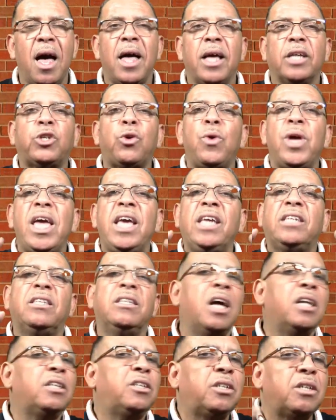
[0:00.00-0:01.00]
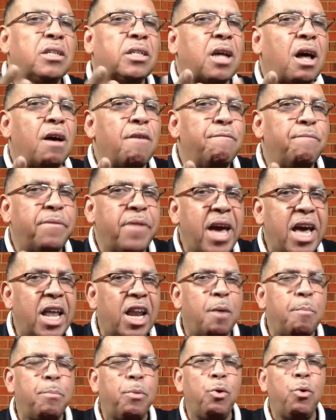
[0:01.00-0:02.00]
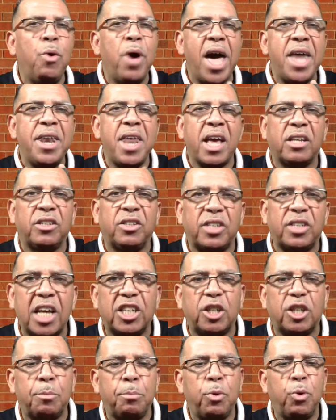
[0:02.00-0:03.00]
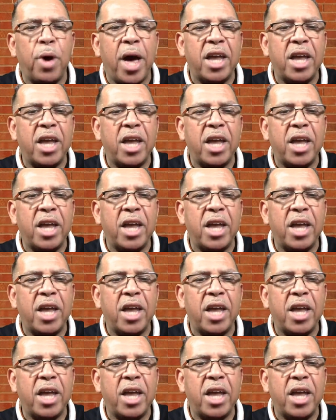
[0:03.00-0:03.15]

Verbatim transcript: So he's not just available and accessible